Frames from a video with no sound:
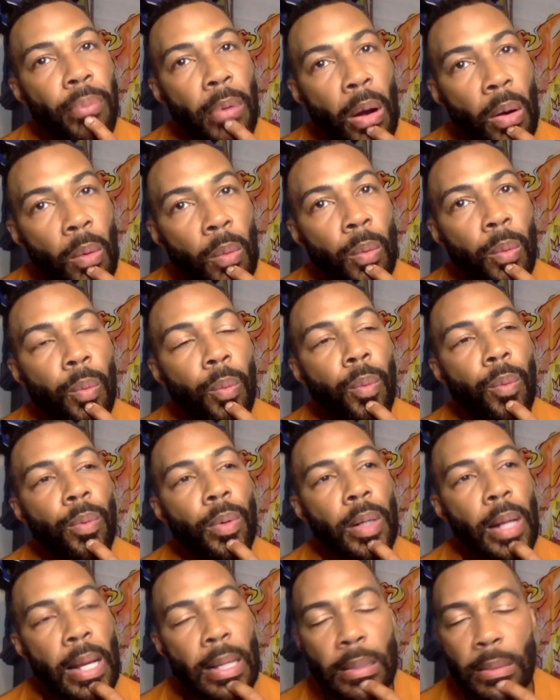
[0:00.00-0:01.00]
bro,
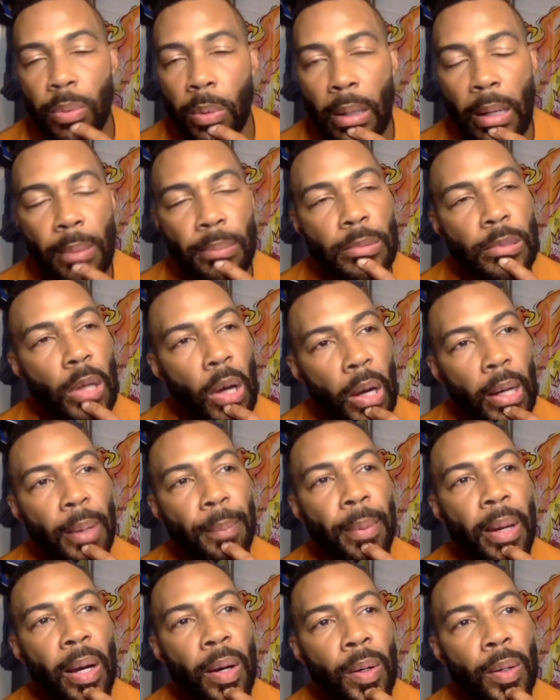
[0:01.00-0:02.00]
that's what I'm
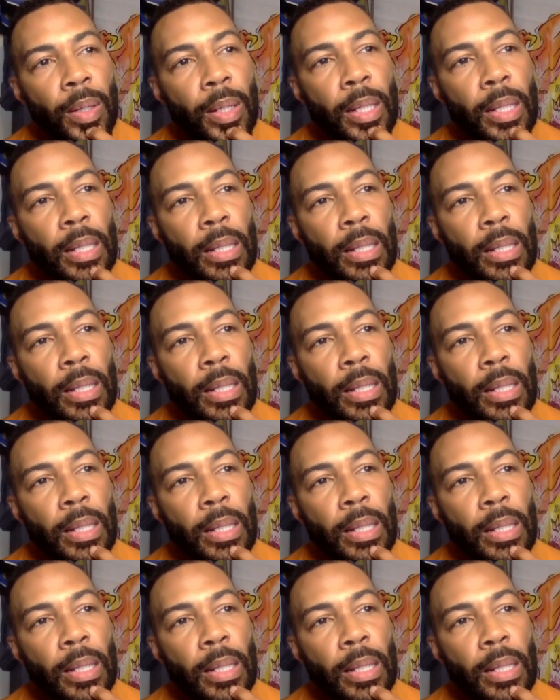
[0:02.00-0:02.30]
talking about.